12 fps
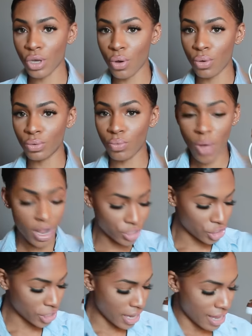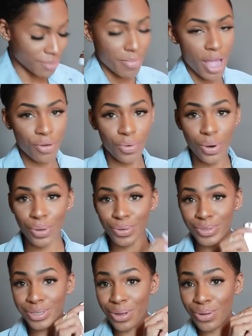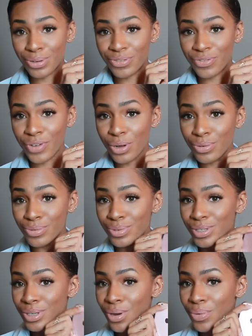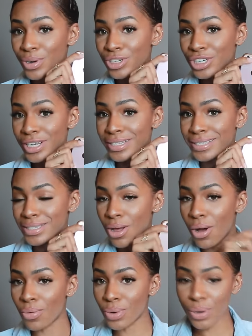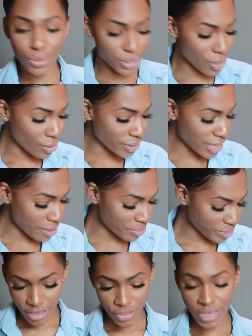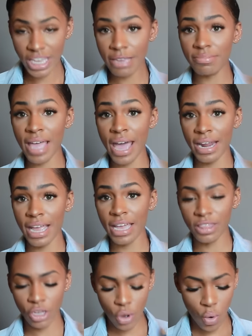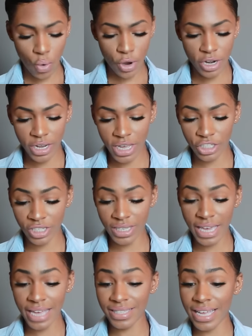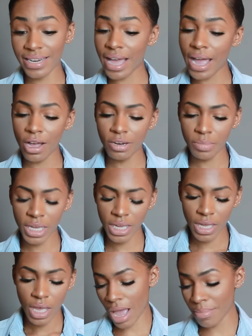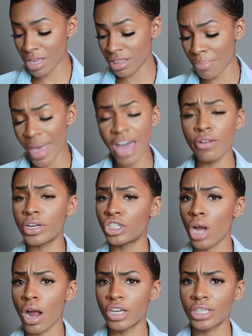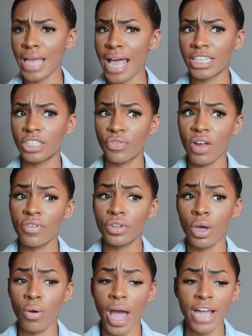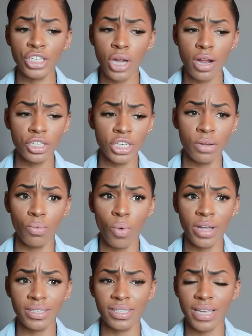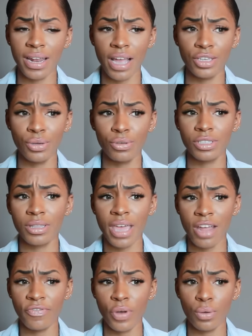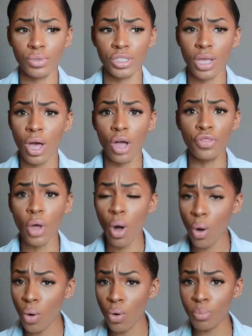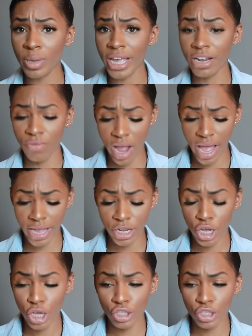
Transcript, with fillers: gold watch and my rose gold phone so we're just all rose gold up yeah, so I keep that and the cord just in case they die on me I mean the battery charge lasts forever though I charged it once and I used the headphones the whole plane ride